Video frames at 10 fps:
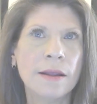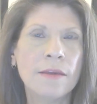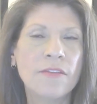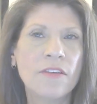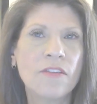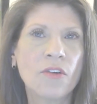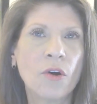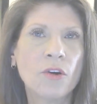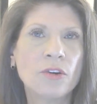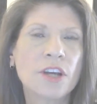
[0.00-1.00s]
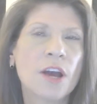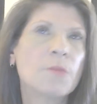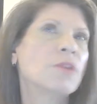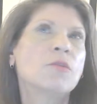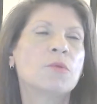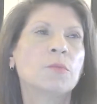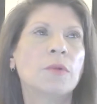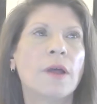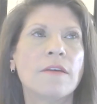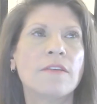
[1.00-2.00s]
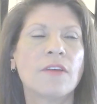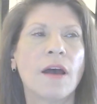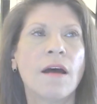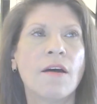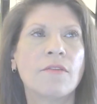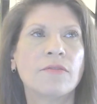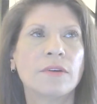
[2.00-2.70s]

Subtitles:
Is this urge coming from a place of